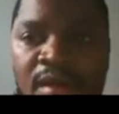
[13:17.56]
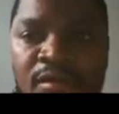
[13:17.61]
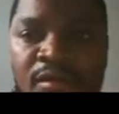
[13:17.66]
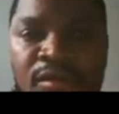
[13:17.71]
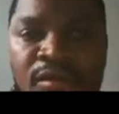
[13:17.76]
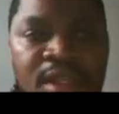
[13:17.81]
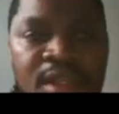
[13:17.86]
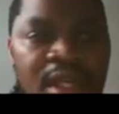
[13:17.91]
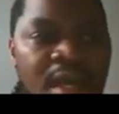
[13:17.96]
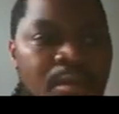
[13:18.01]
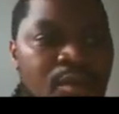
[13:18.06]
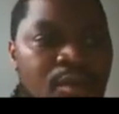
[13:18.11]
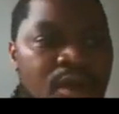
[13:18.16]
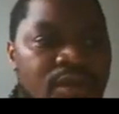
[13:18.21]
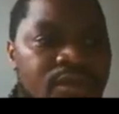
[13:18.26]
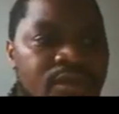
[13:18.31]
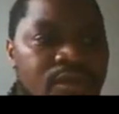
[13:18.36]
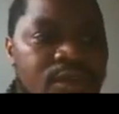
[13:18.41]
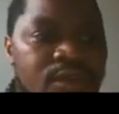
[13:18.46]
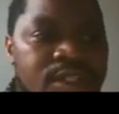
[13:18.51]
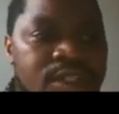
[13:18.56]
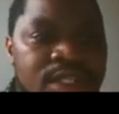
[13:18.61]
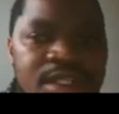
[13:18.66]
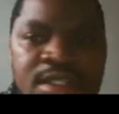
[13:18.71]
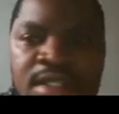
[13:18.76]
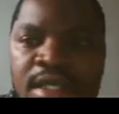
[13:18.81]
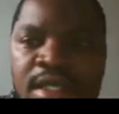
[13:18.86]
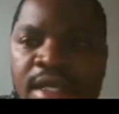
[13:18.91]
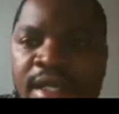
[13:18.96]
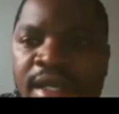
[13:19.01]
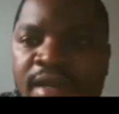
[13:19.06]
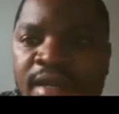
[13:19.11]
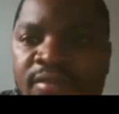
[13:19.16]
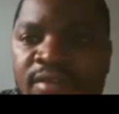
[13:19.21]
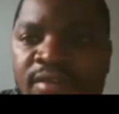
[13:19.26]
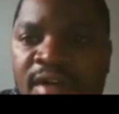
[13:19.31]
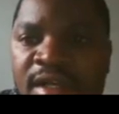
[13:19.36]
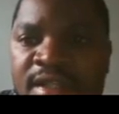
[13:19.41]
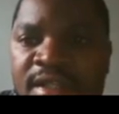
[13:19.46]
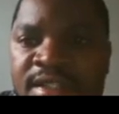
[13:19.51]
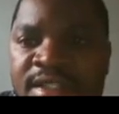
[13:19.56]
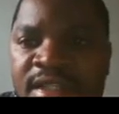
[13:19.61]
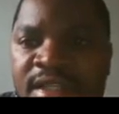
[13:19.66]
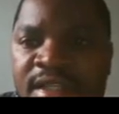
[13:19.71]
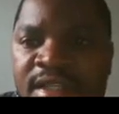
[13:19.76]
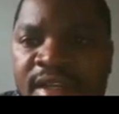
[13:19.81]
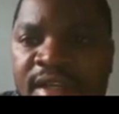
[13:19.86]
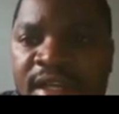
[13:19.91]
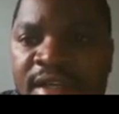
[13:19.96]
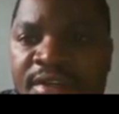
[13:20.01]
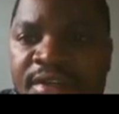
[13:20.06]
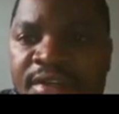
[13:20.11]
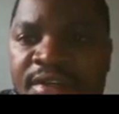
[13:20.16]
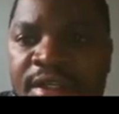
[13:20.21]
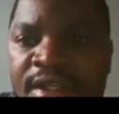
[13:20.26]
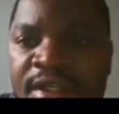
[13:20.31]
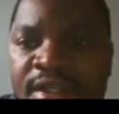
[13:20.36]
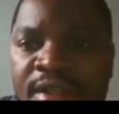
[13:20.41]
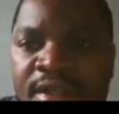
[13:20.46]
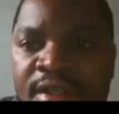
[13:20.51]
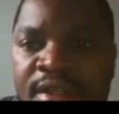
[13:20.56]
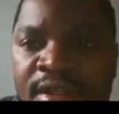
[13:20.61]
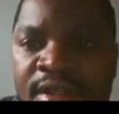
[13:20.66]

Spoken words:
For the upward forces, I have 700